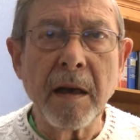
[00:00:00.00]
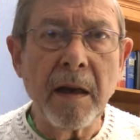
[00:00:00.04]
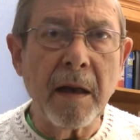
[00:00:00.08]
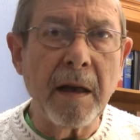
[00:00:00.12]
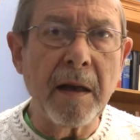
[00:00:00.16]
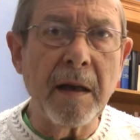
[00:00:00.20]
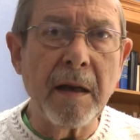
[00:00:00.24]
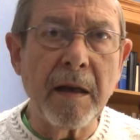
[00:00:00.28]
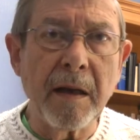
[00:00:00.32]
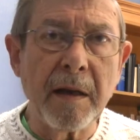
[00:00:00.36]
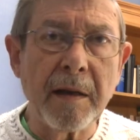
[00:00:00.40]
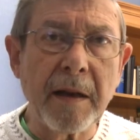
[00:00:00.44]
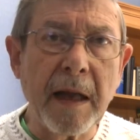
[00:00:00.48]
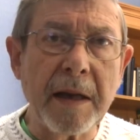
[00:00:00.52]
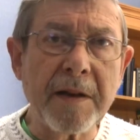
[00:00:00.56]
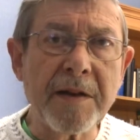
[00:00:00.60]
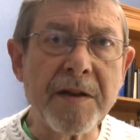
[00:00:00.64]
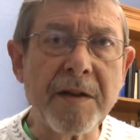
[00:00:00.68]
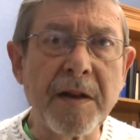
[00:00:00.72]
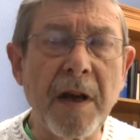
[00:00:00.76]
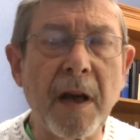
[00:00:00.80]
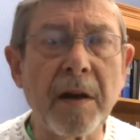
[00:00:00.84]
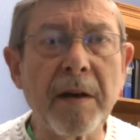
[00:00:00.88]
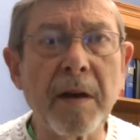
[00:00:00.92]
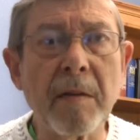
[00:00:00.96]
he then
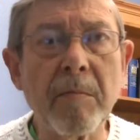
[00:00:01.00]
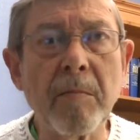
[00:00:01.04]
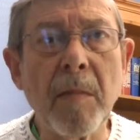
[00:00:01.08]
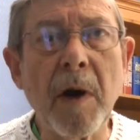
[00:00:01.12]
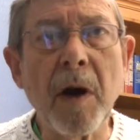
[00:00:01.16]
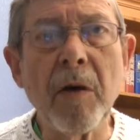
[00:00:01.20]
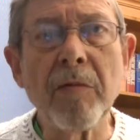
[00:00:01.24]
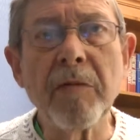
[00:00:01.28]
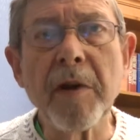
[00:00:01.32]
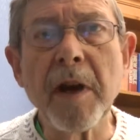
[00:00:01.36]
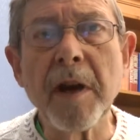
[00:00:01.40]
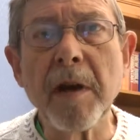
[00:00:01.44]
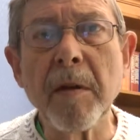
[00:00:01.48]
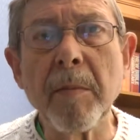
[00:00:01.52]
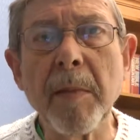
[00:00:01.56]
started moaning